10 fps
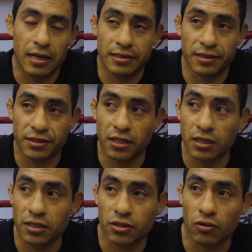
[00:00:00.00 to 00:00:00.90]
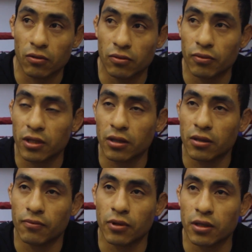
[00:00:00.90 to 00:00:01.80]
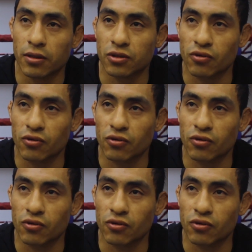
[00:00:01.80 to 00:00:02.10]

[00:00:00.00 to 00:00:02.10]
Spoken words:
Since he stole, we